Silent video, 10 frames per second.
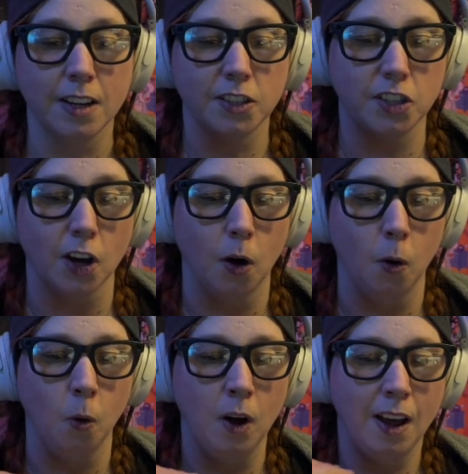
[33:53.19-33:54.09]

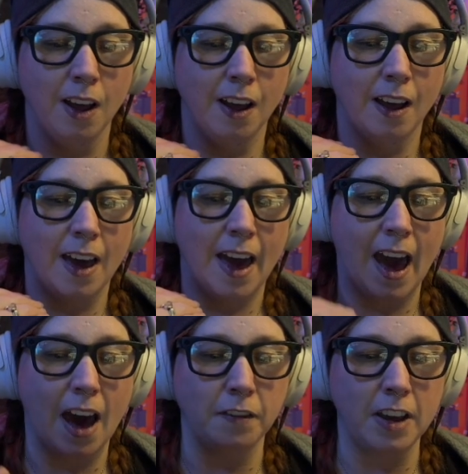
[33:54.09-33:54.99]
So
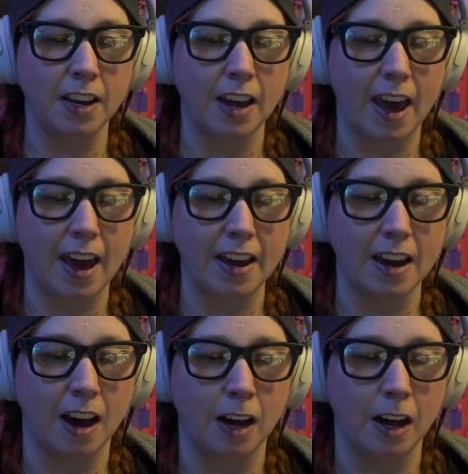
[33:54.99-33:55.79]
having a